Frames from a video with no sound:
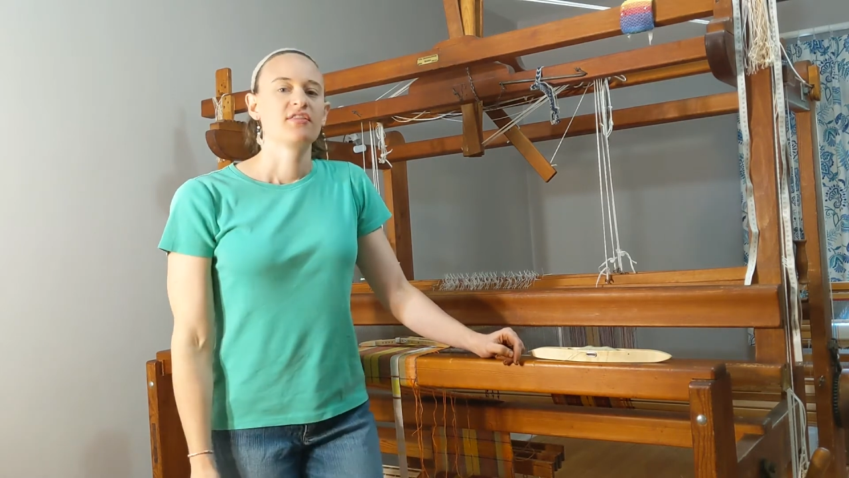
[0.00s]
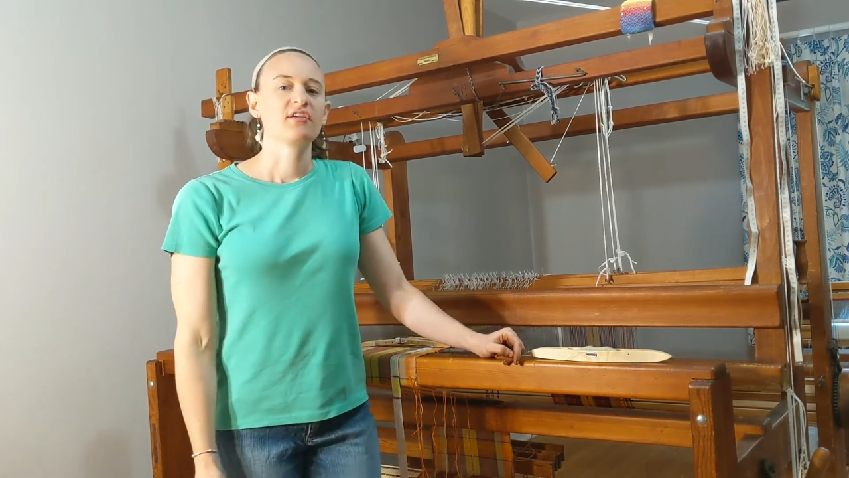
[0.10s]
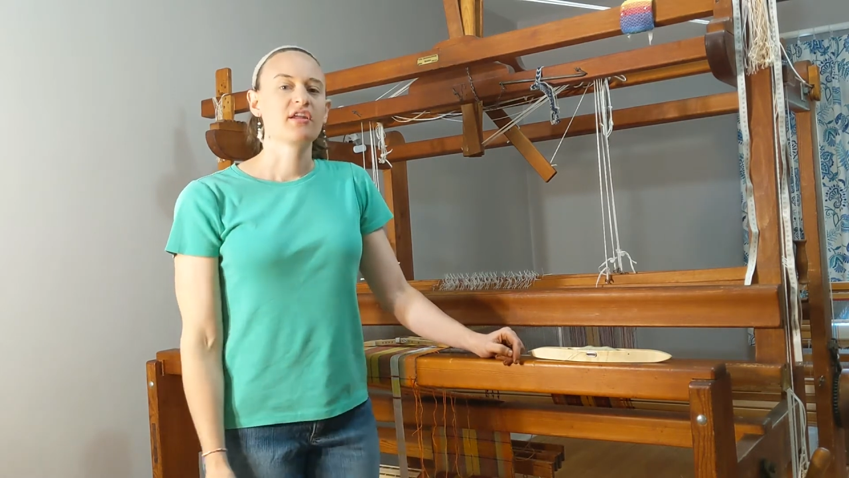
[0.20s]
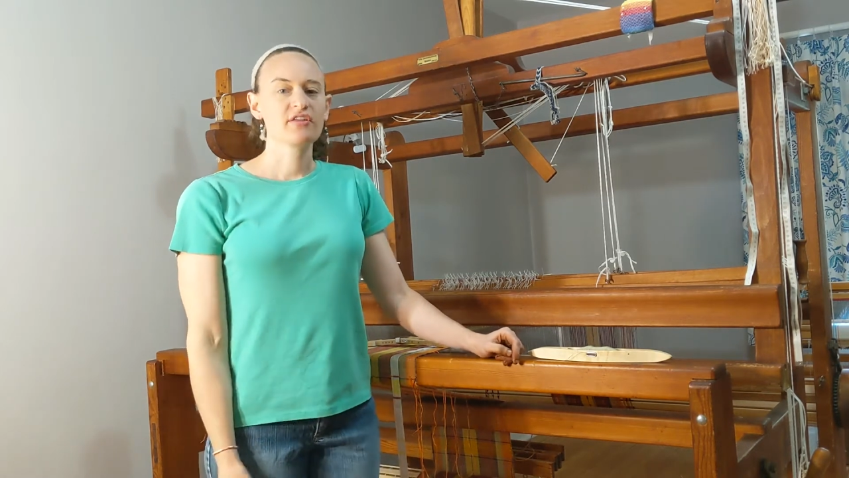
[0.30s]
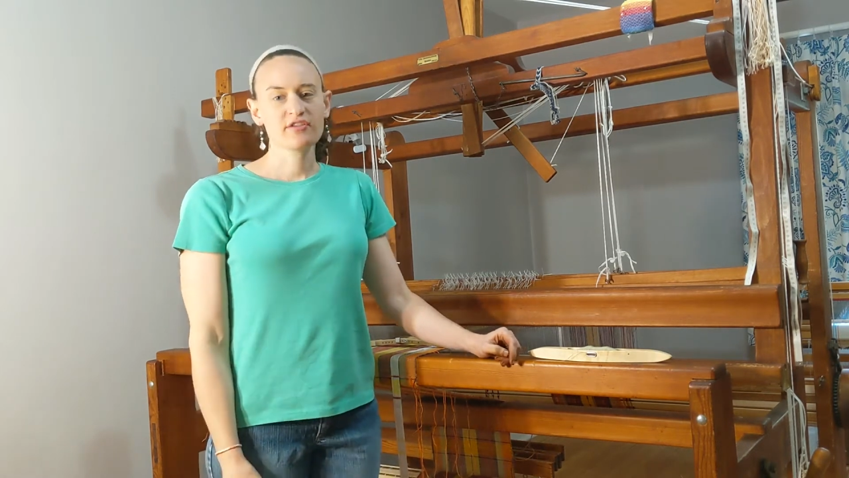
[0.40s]

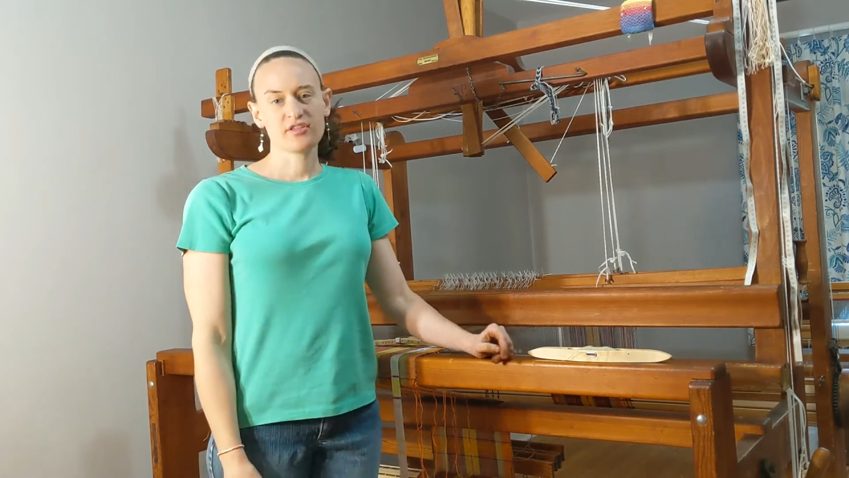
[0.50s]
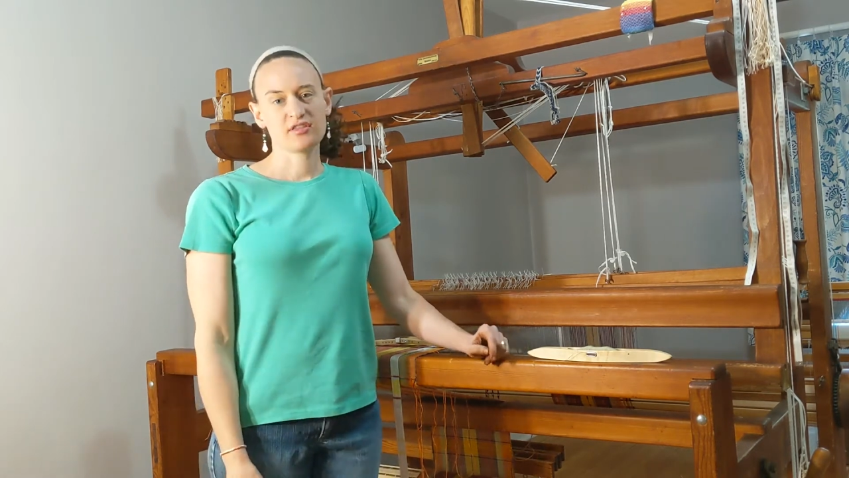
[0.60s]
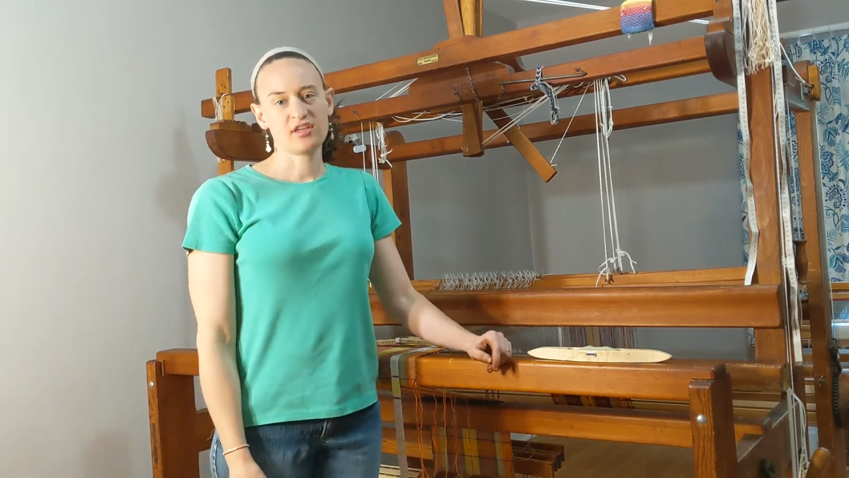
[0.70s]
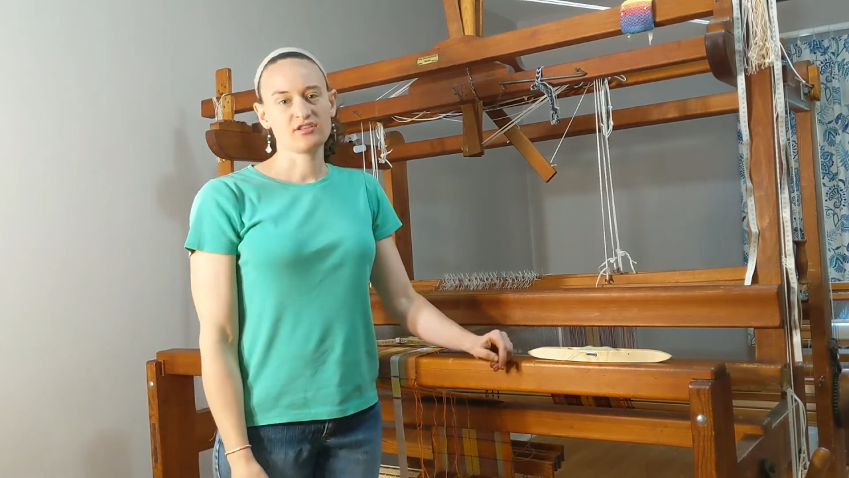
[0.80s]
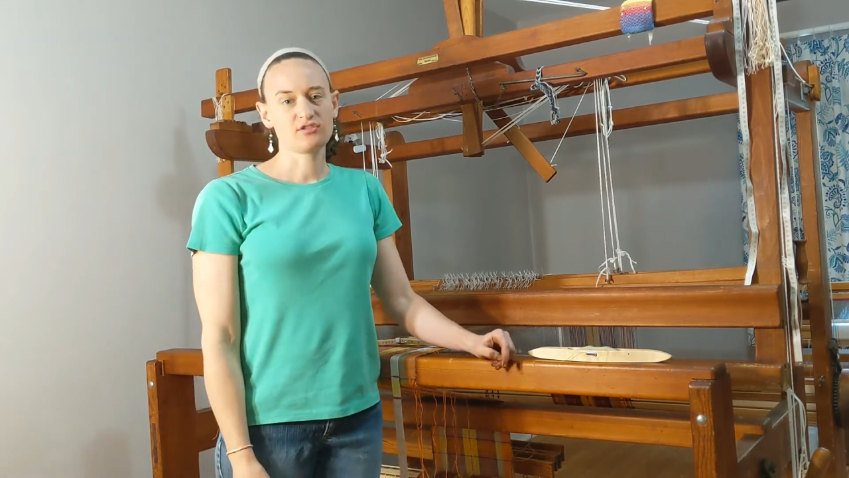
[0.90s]
The other
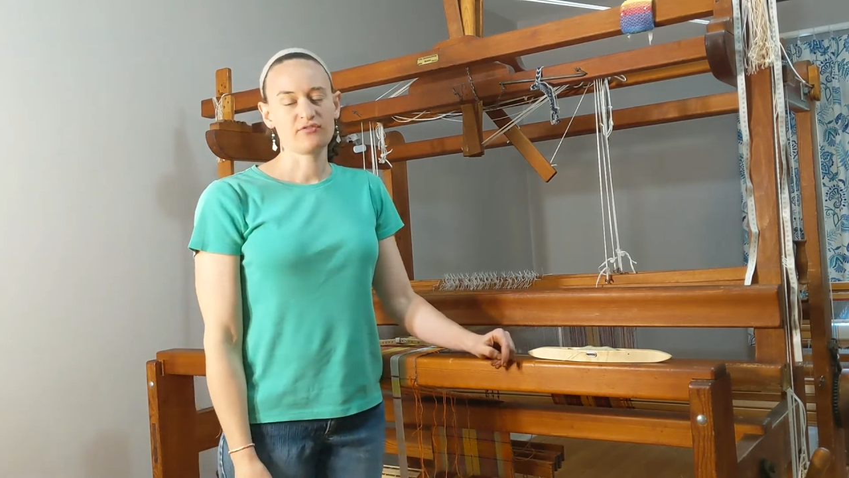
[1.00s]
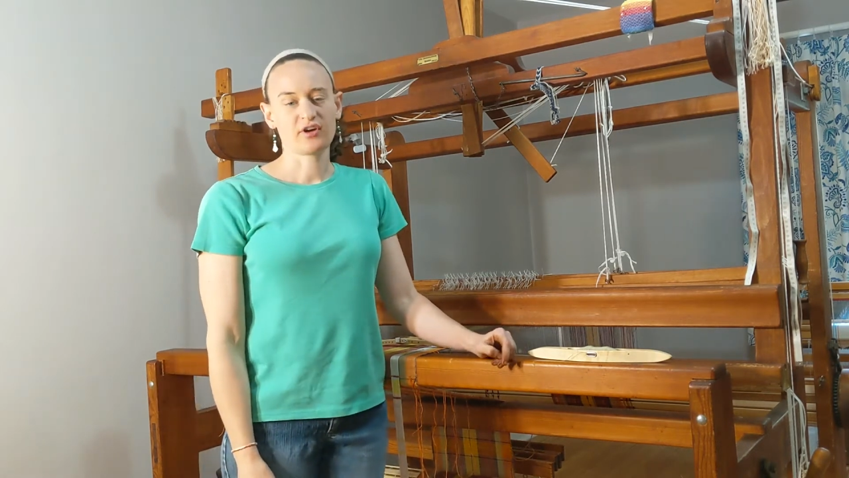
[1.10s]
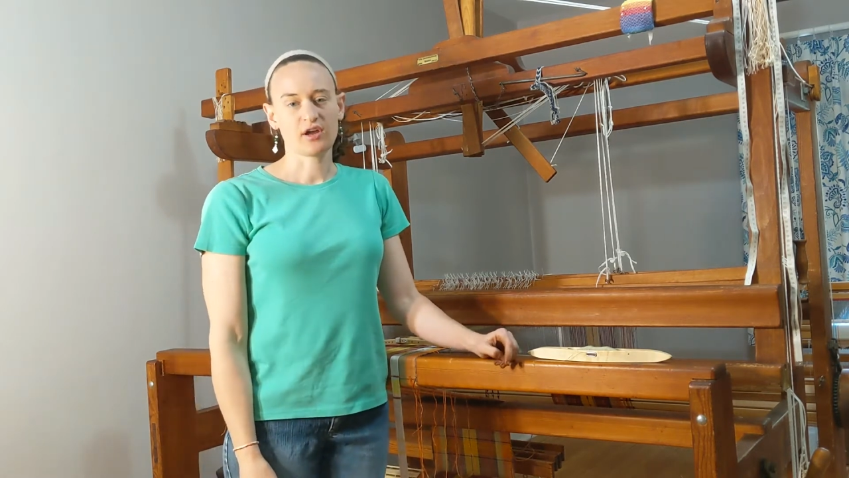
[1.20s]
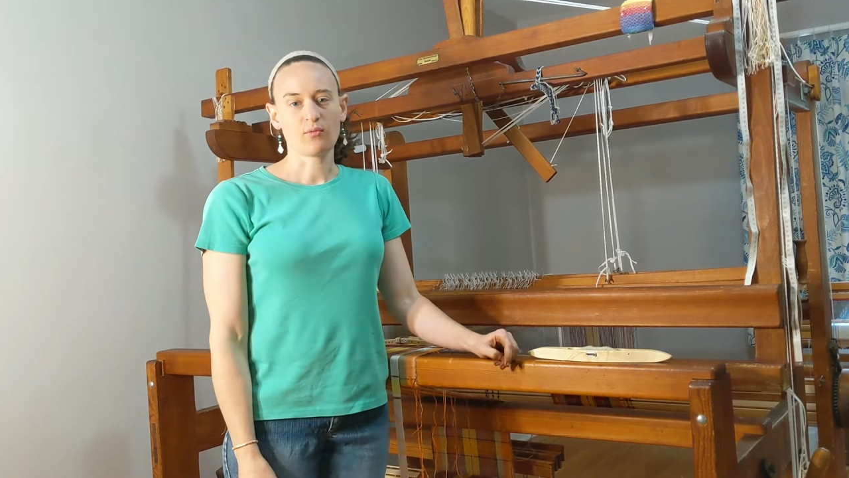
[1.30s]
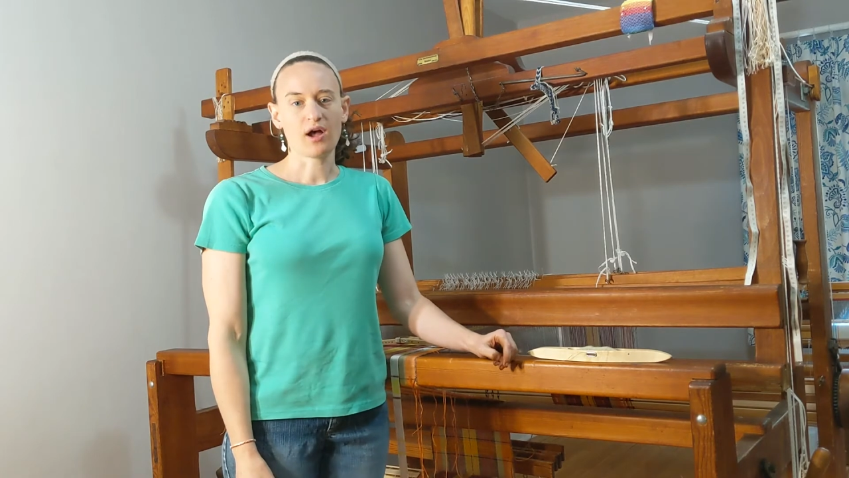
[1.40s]
thing they do
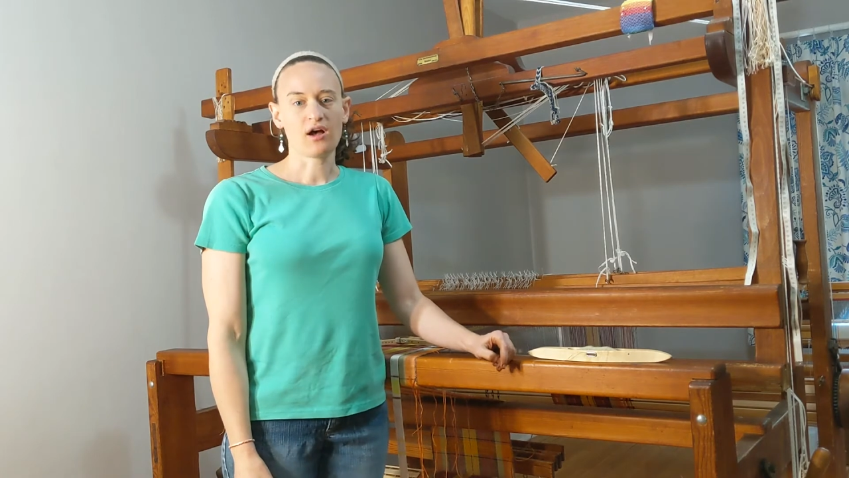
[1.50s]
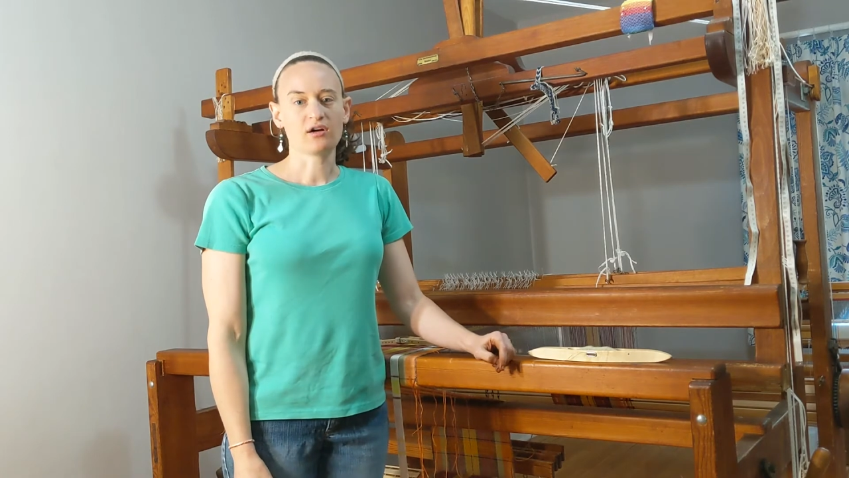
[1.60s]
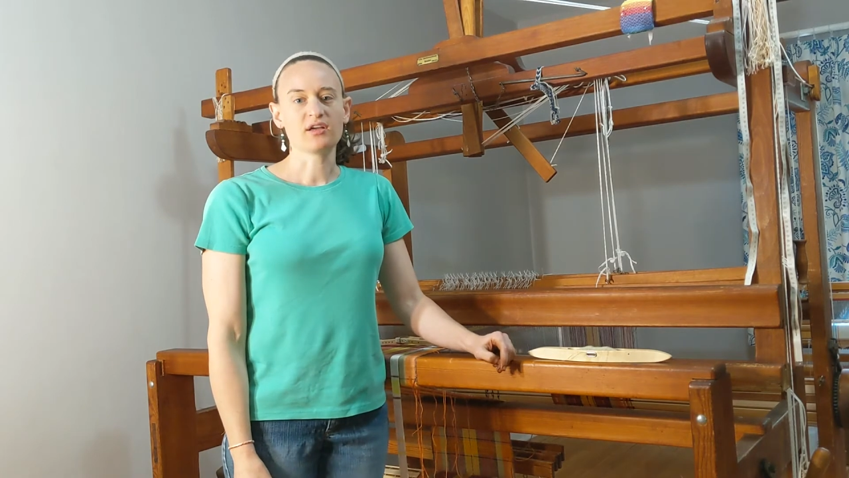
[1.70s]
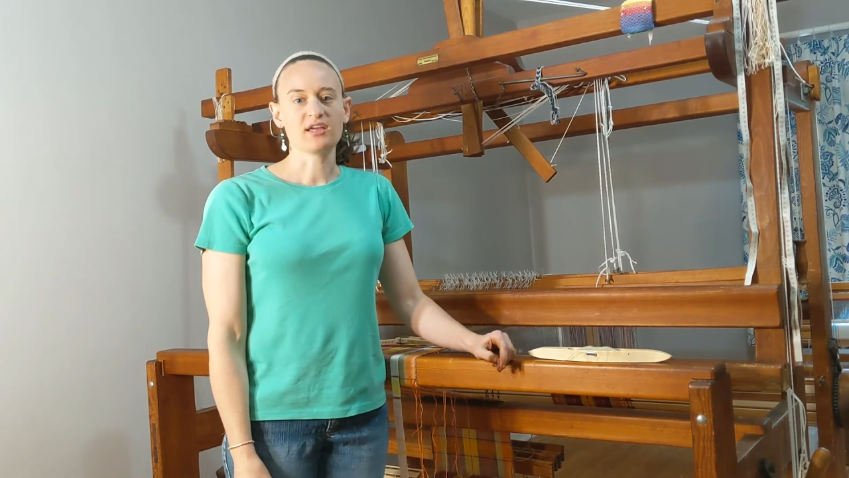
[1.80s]
very well